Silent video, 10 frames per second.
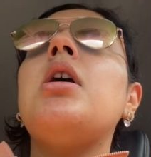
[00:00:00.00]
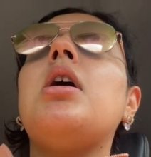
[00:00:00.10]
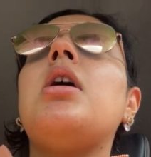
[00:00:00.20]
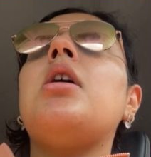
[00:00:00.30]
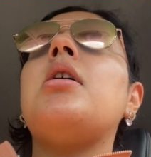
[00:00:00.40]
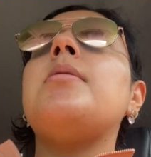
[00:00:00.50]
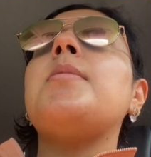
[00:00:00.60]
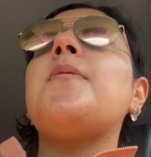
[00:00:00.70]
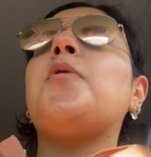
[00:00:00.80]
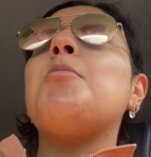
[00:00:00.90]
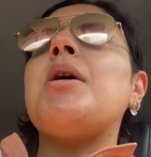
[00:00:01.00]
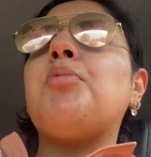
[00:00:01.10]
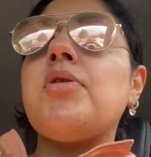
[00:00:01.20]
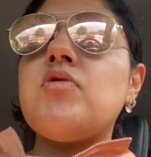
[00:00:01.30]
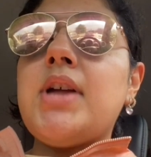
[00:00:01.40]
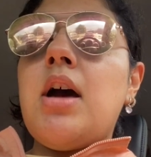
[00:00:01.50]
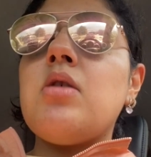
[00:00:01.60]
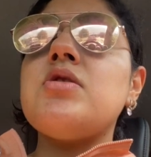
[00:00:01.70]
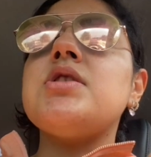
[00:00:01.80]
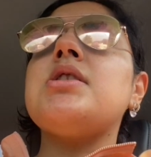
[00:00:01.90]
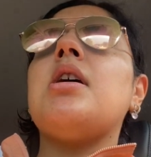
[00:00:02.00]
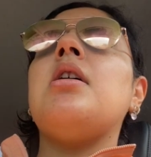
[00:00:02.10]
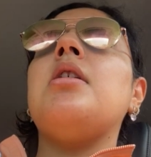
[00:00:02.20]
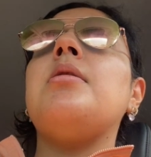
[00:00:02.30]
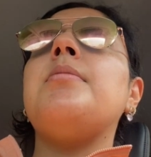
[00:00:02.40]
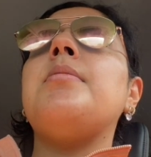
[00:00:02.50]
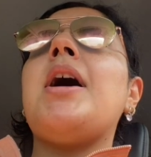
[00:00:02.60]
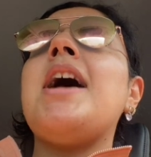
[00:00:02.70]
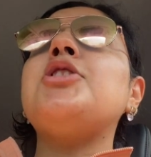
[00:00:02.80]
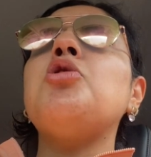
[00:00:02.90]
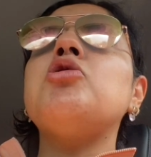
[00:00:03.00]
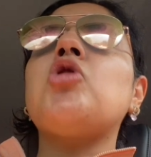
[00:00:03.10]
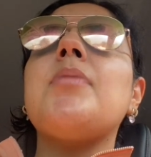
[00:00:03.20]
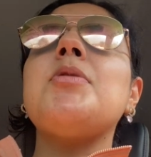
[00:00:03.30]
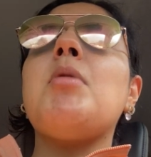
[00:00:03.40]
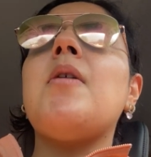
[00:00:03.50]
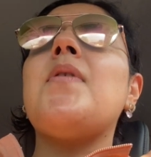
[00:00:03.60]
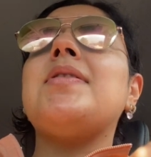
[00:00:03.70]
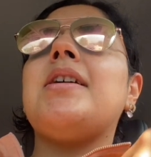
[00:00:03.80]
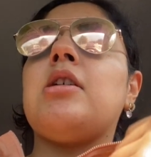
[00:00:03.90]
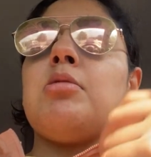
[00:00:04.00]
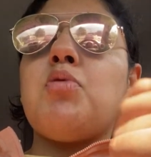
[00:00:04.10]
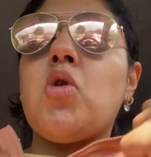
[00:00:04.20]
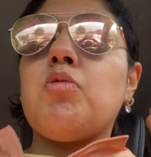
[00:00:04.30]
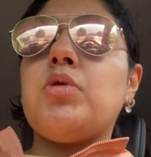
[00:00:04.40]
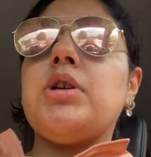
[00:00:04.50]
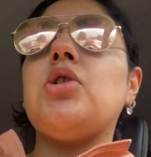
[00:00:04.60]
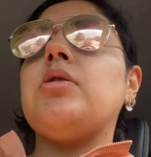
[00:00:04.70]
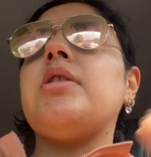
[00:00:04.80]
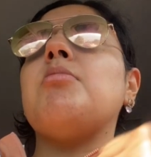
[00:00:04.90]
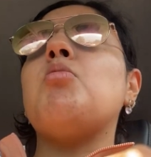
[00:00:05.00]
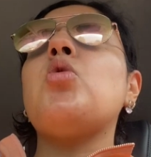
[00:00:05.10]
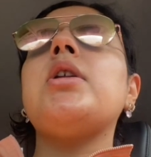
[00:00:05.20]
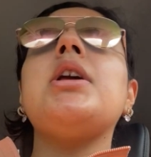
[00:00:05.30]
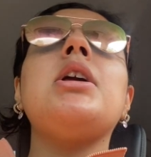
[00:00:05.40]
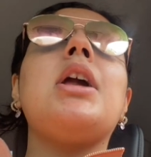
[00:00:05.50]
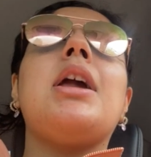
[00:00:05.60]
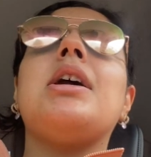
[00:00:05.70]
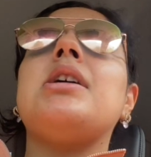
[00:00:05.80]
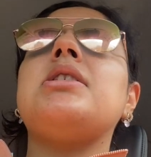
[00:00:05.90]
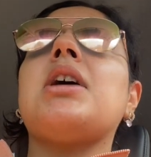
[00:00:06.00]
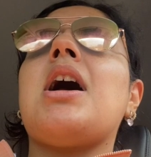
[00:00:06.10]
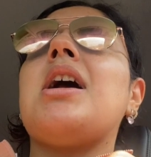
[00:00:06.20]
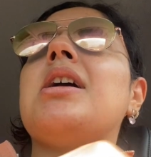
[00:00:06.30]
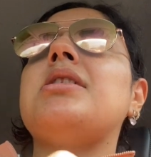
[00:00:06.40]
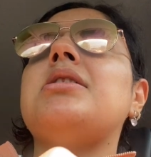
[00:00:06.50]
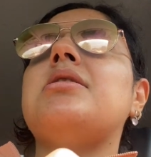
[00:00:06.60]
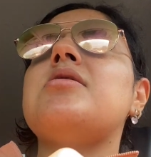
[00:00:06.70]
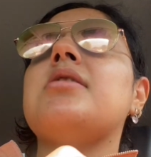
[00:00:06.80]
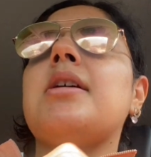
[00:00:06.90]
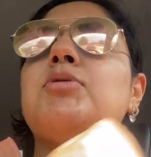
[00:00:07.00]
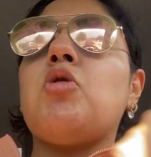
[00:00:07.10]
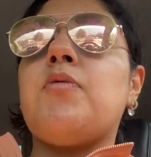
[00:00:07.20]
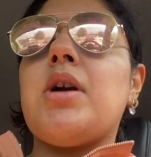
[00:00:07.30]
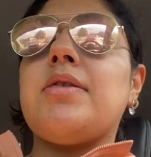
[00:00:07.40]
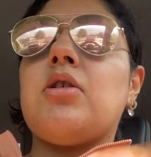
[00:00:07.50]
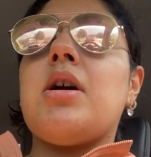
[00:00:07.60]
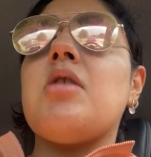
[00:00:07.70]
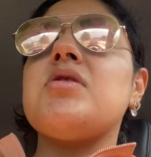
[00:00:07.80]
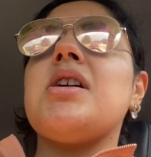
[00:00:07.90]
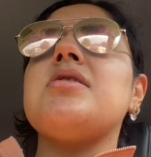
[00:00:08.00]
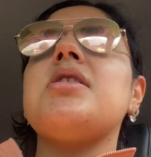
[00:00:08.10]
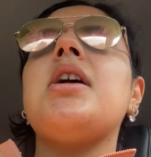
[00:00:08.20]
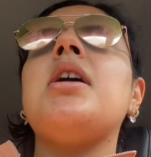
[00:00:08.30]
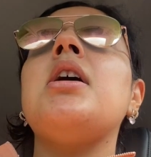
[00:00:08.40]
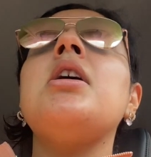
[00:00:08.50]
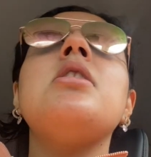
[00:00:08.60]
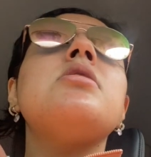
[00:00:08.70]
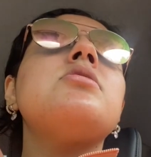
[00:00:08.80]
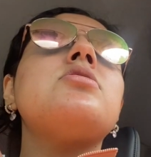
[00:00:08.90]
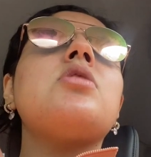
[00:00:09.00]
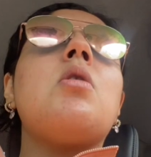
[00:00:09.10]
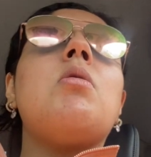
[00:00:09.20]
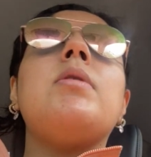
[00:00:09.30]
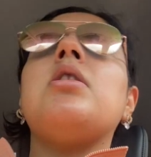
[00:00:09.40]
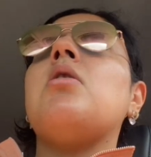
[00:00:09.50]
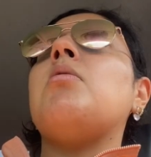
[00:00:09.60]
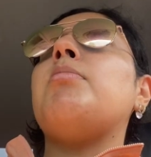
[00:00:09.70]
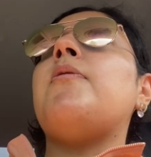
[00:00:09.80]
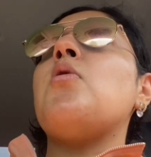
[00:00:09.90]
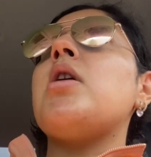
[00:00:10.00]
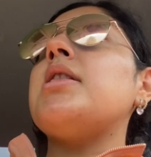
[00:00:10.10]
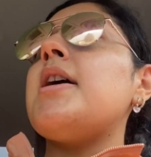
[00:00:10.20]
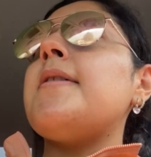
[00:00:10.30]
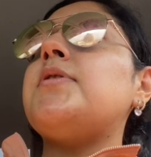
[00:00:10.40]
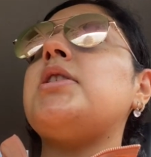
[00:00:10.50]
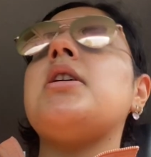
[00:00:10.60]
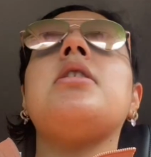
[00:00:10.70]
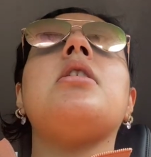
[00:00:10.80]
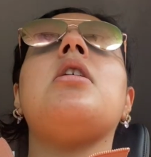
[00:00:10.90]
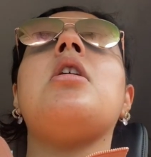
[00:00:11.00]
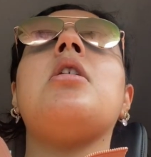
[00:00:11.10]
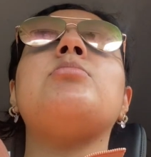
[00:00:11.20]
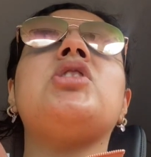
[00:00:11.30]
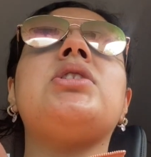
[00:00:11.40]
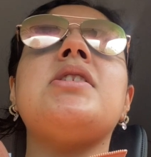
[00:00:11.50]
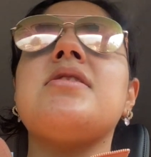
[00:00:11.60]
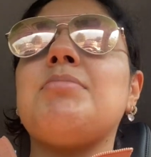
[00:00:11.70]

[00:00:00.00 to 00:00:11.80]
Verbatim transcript: um from my brother's house um i had to go drop them off at the airport really early in the morning and i had slept over at their house last night so you know before i left um just did some